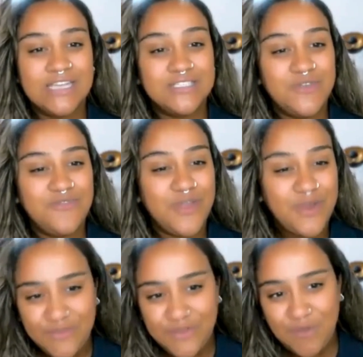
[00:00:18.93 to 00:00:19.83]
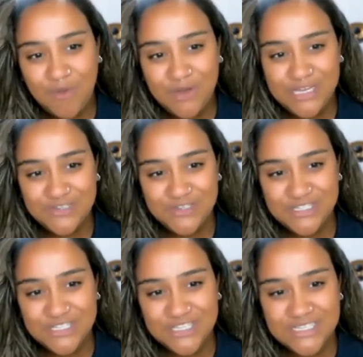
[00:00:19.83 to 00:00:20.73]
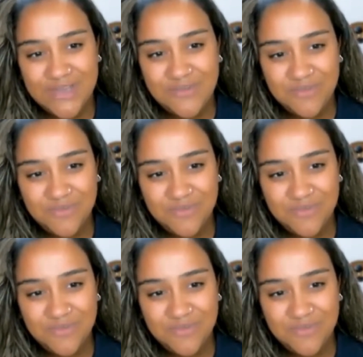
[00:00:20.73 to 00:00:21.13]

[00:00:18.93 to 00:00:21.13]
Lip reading: So Fiona, if you don't mind introducing yourself.